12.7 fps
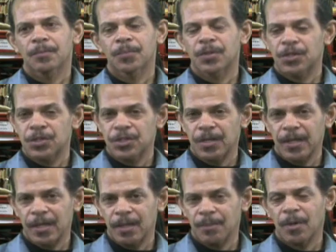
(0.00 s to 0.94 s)
put the
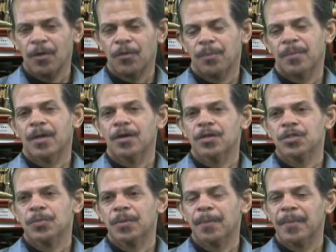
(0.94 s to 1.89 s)
shame or the
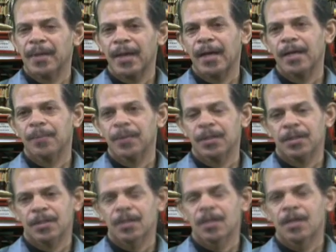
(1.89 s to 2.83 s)
embarrassment behind me.
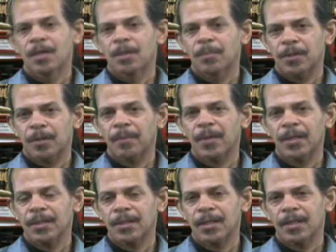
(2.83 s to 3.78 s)
But the
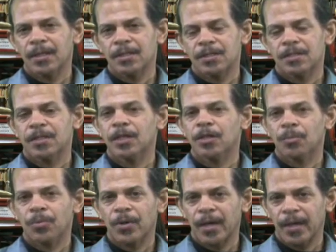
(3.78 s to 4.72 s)
main thing is to take your
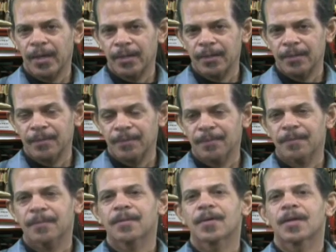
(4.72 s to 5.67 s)
pride,
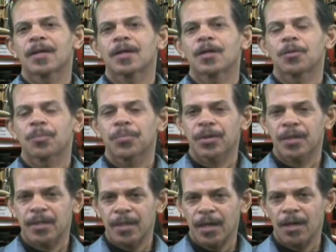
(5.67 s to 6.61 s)
put
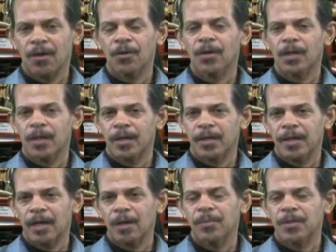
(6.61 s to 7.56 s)
it down, lay it
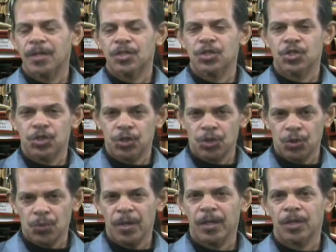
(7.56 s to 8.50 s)
down, because it's
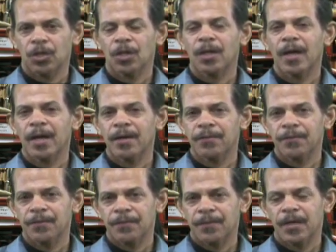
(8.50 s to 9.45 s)
you and your life
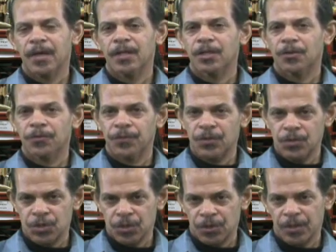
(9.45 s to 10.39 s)
and your
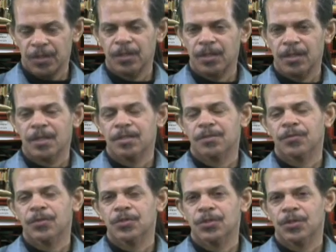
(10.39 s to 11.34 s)
future and your kids'
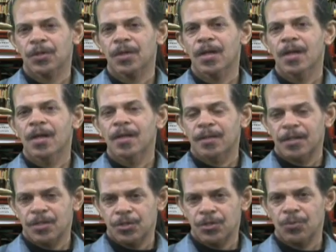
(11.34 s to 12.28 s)
future
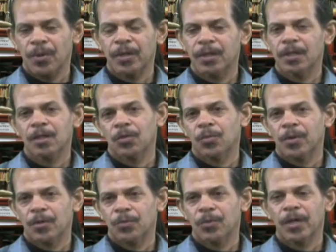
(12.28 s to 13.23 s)
that you are dealing
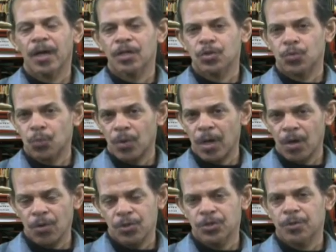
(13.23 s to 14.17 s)
with, regardless
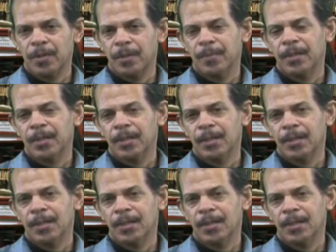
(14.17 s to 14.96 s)
how old you may be,